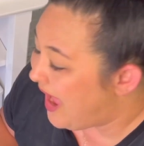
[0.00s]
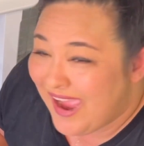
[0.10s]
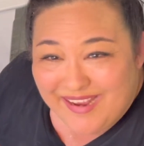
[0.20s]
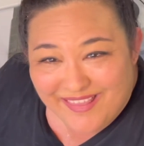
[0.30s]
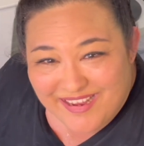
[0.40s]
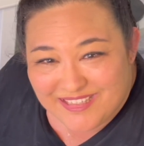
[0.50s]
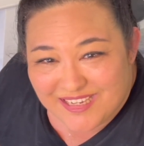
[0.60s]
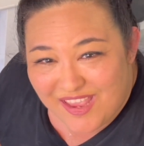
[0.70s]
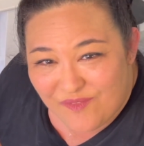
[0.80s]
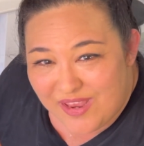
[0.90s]
I like to
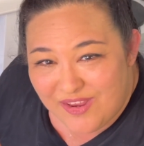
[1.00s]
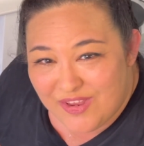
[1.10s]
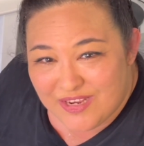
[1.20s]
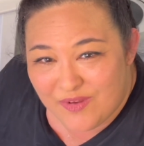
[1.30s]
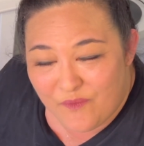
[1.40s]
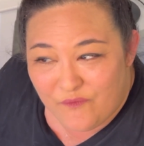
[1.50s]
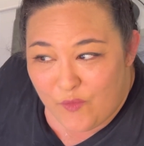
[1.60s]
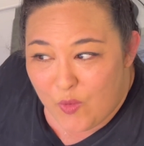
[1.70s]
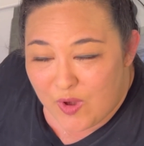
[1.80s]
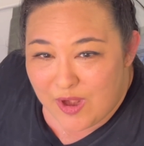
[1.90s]
get ready
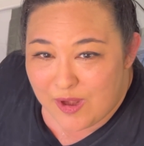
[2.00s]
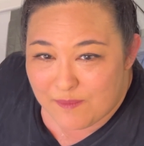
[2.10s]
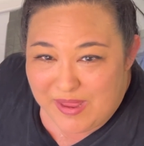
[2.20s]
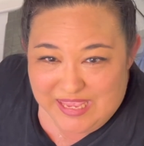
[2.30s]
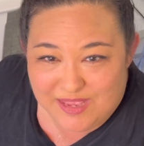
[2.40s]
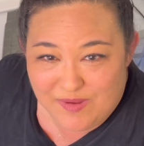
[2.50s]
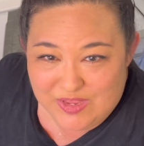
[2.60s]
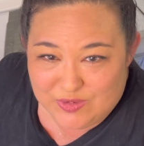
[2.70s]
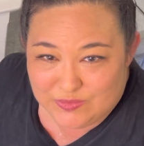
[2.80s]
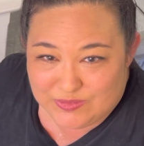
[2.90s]
for making my
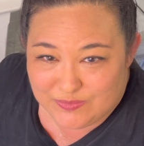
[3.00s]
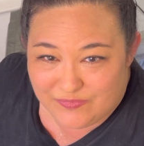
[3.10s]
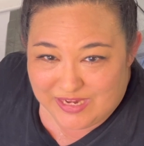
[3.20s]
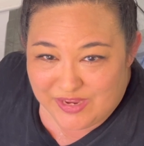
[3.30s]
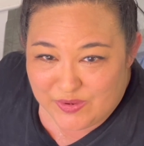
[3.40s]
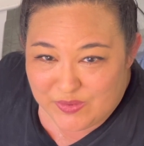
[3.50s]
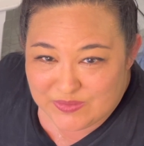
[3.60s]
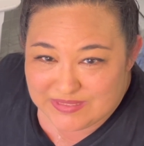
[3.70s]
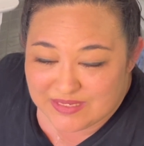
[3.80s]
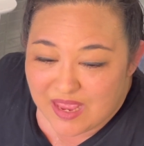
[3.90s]
YouTube
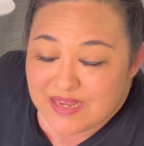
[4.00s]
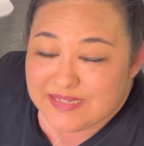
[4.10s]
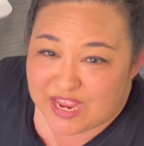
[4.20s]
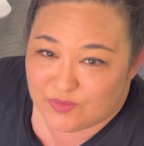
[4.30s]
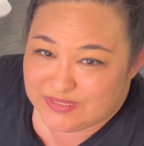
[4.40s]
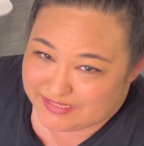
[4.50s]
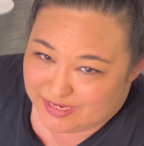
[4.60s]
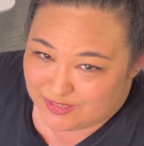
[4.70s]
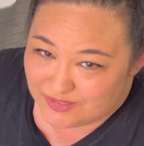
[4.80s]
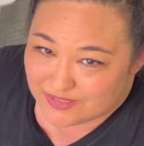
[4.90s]
videos
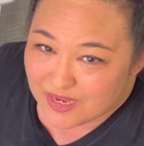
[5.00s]
downstairs.